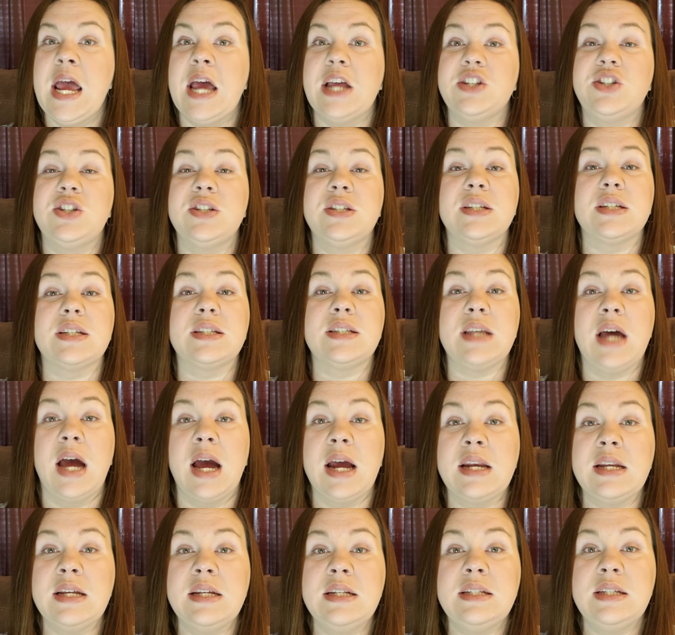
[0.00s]
And she's
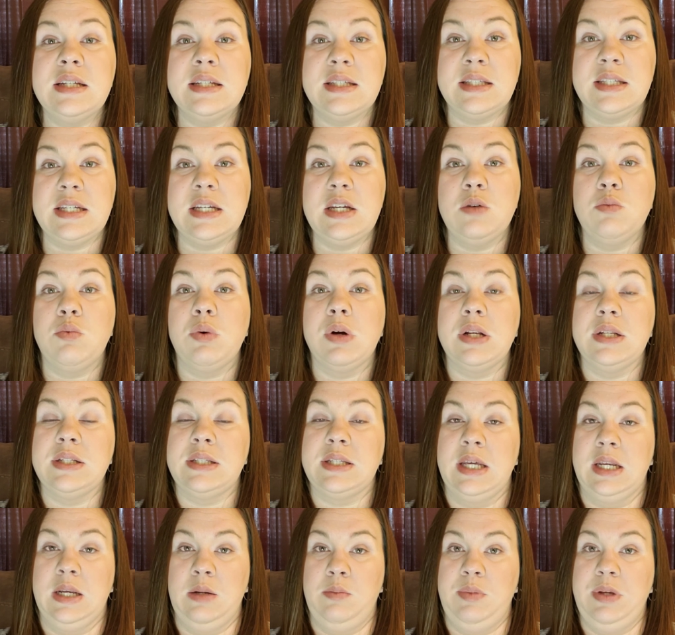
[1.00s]
excited to see what
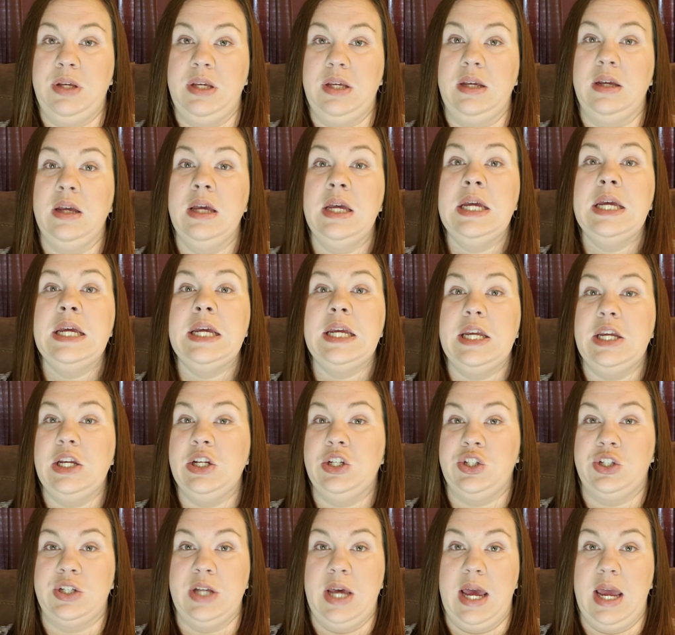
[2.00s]
it's going to be
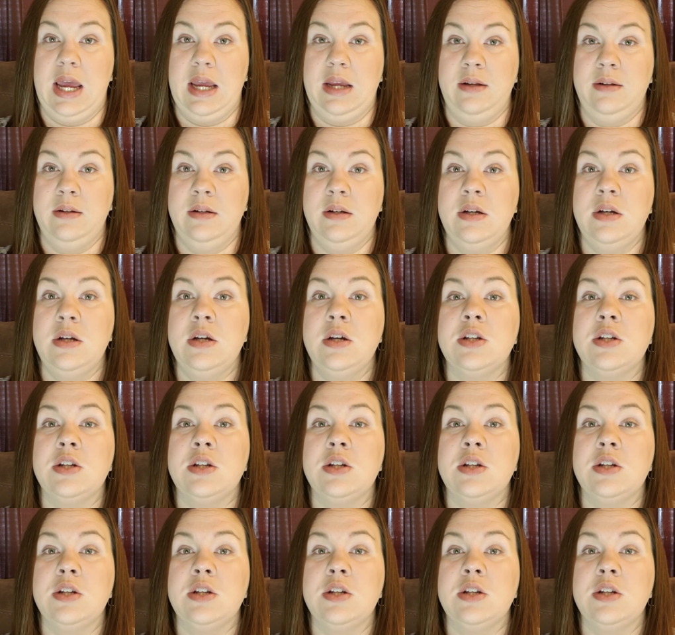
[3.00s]
each day.